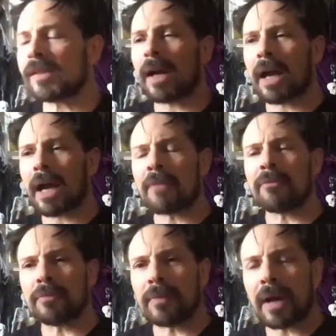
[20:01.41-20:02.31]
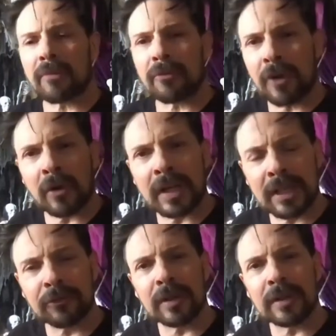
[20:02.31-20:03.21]
I have a very
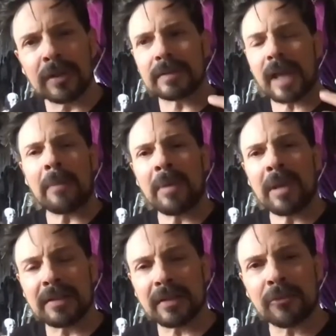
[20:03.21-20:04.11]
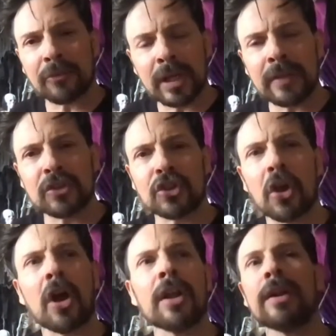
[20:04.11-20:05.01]
different timing and delivery than
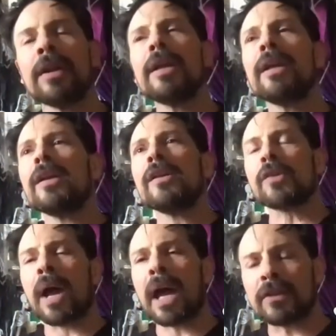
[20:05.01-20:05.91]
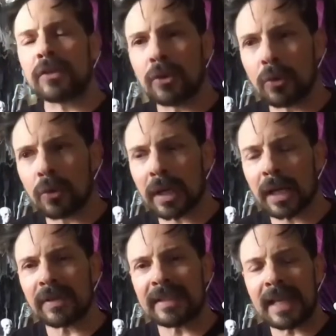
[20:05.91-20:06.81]
Sean, so I had to kind
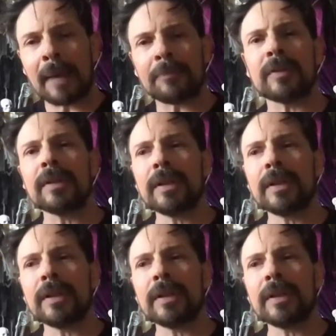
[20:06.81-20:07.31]
of adapt